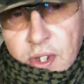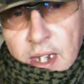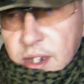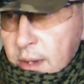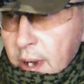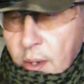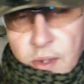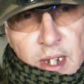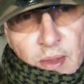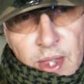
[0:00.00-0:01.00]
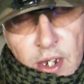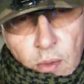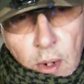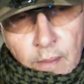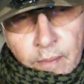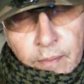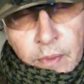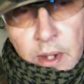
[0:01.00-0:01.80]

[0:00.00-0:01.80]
60 rounds in this one.